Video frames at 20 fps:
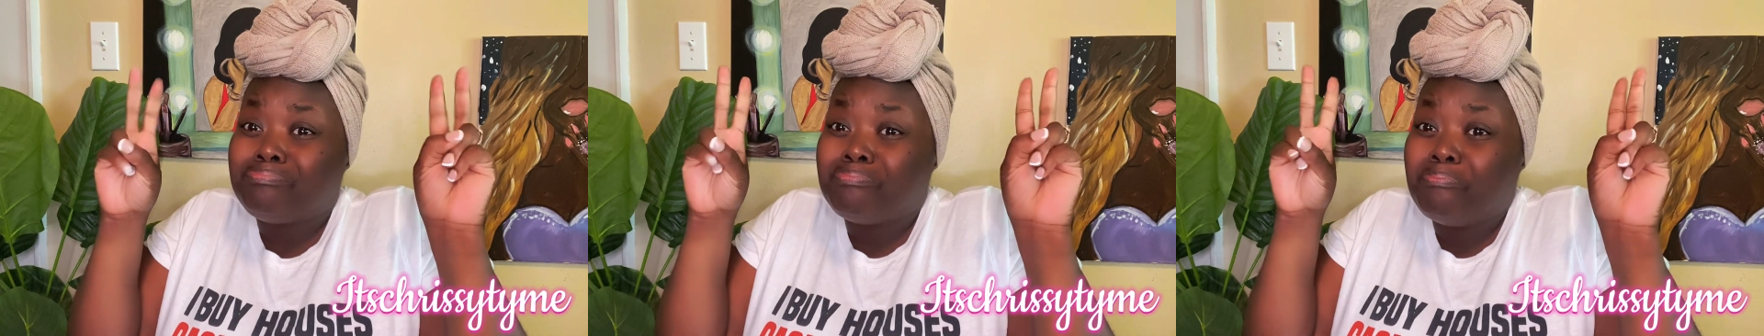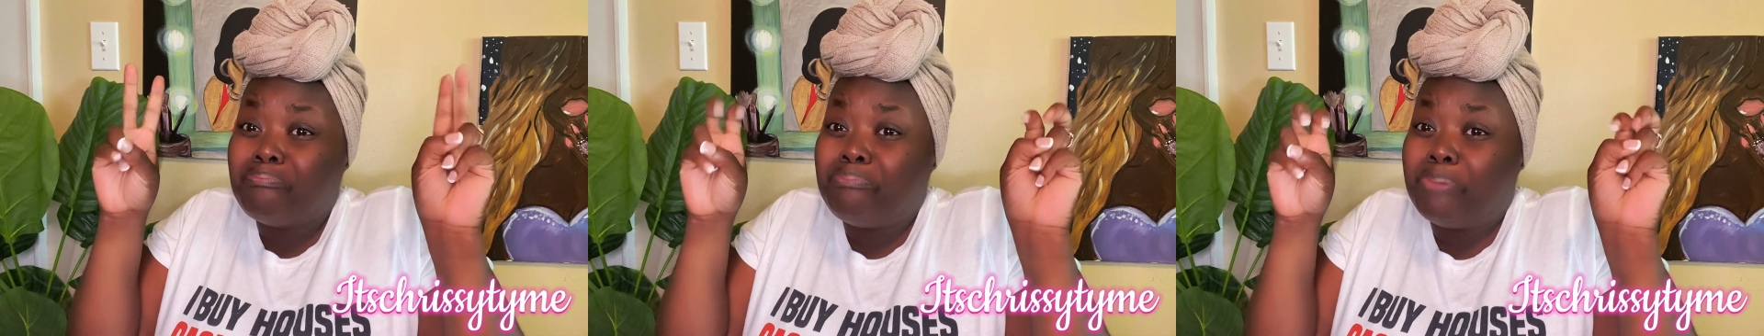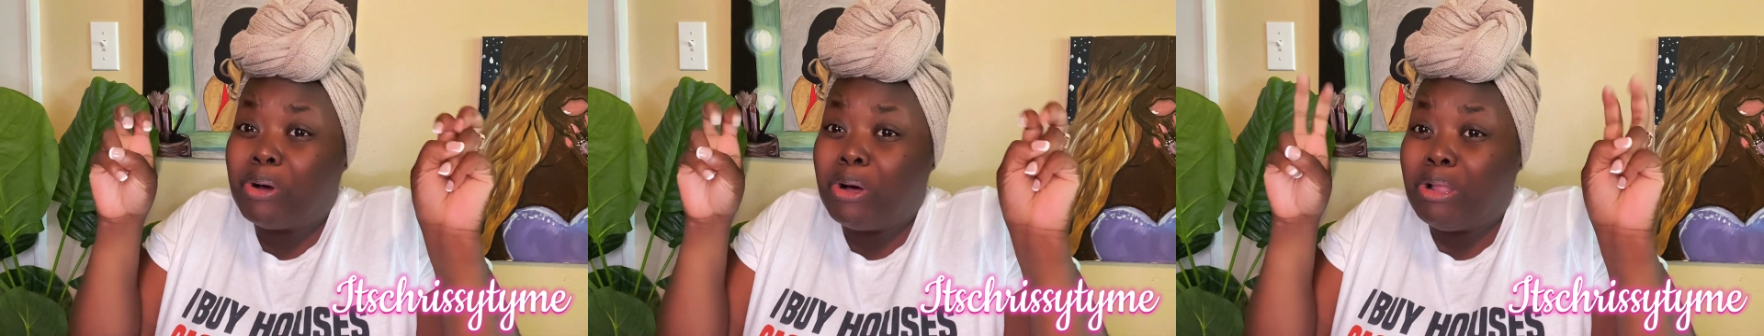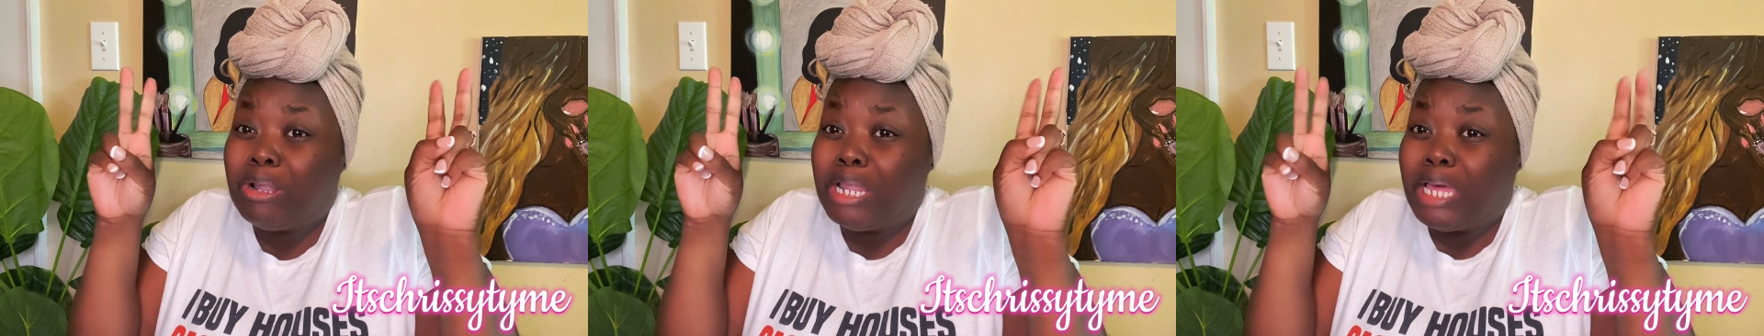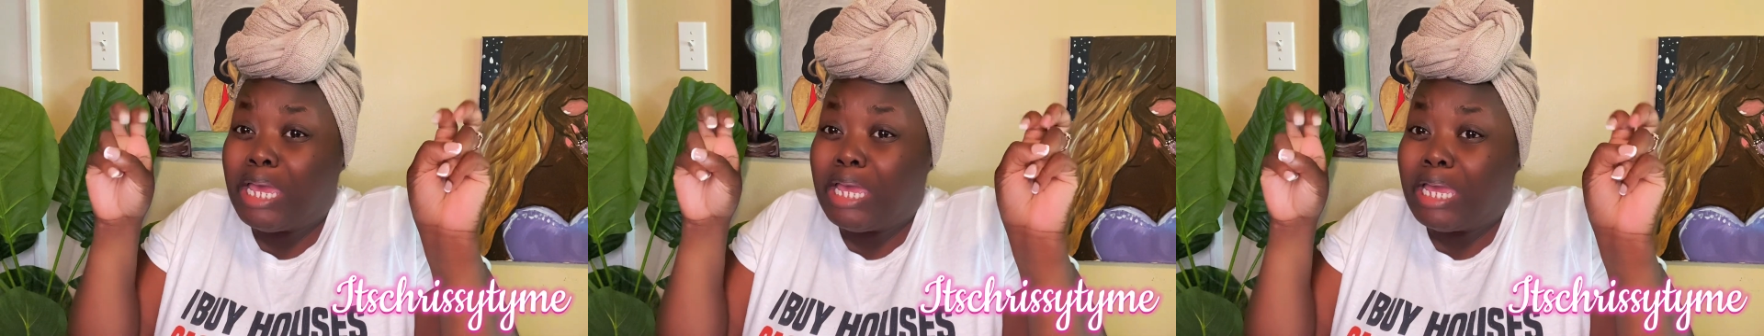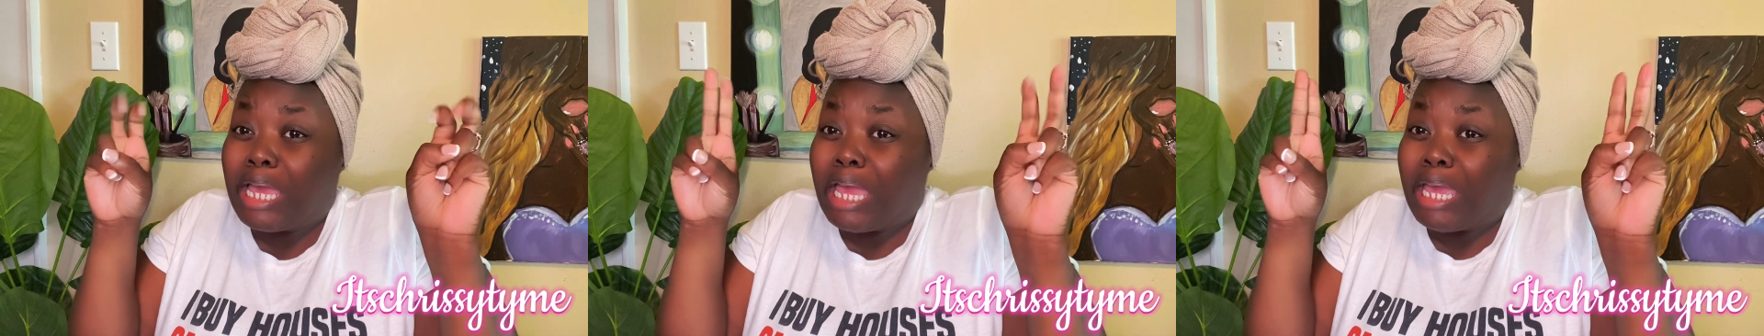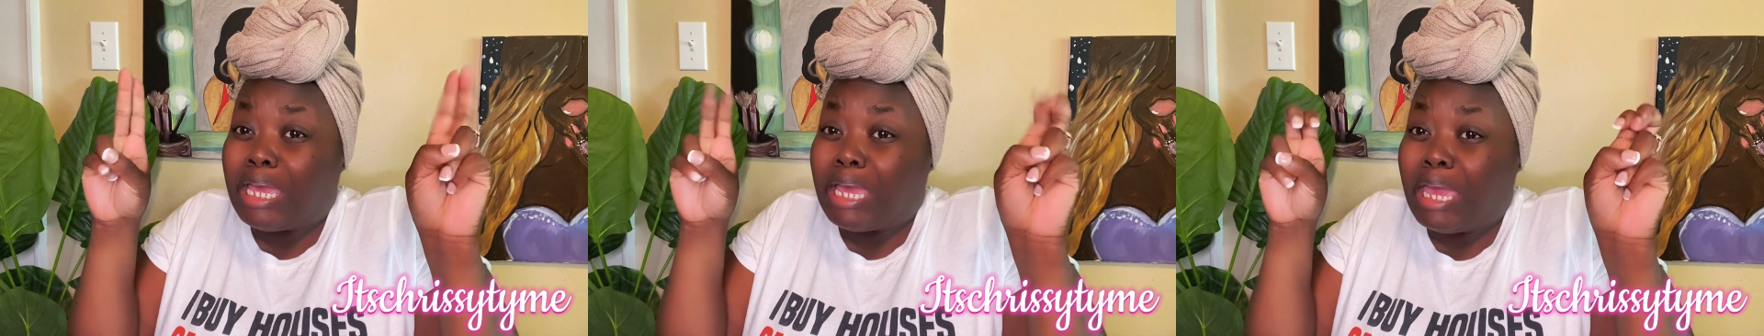
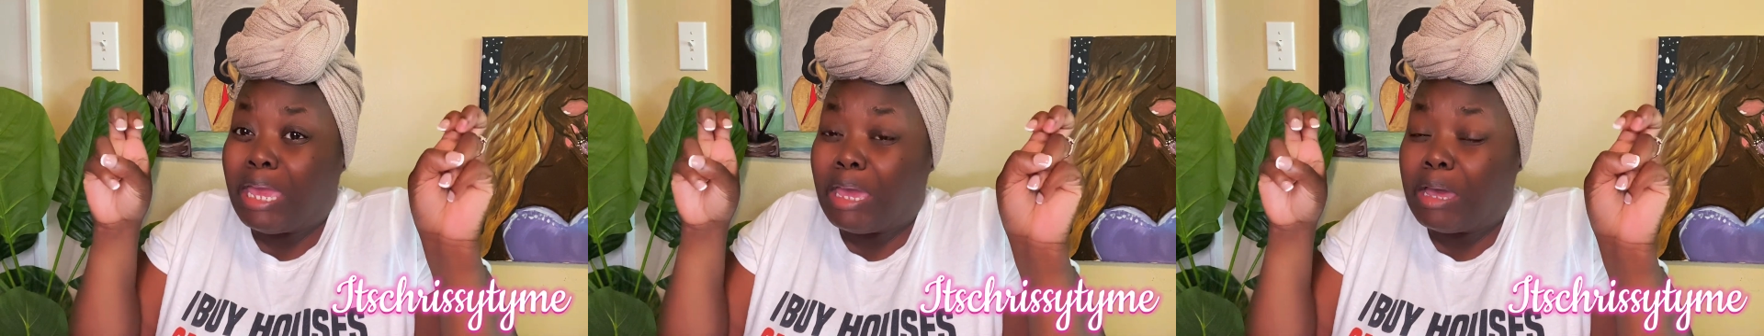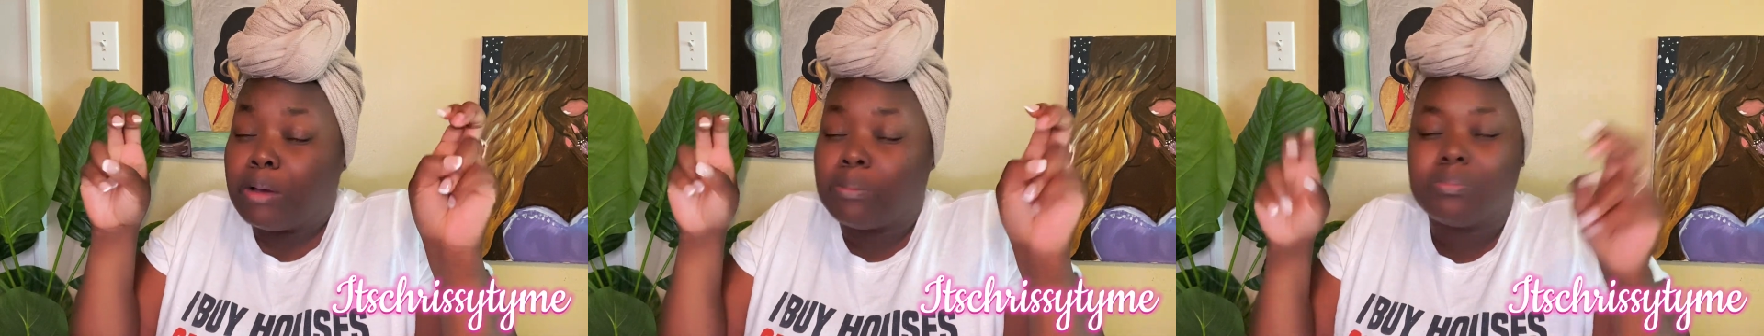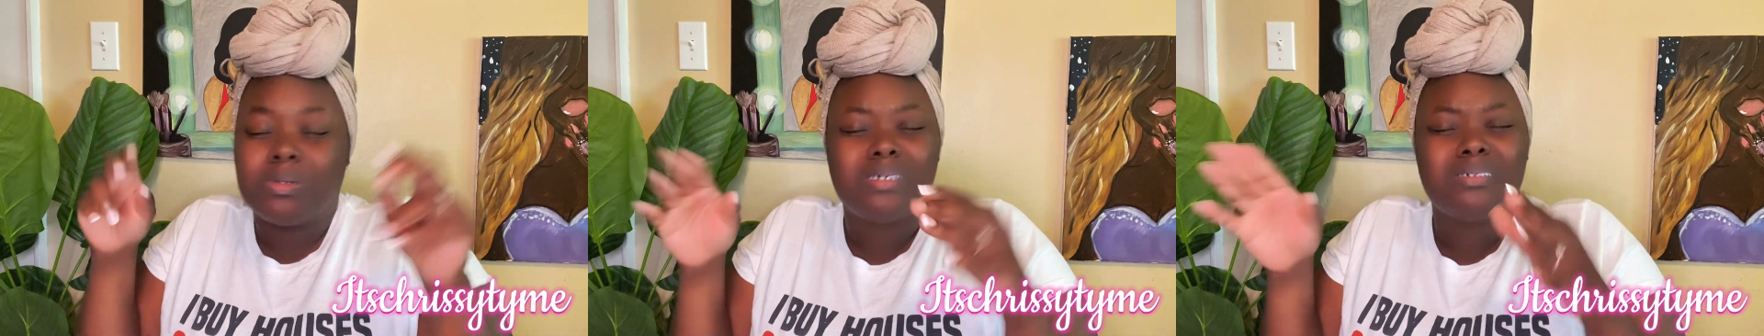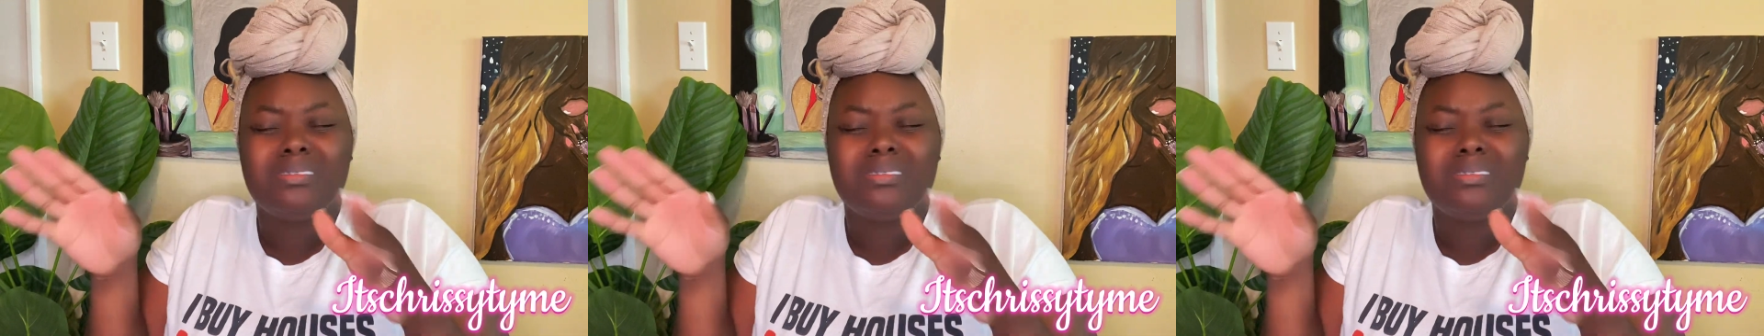bullying him.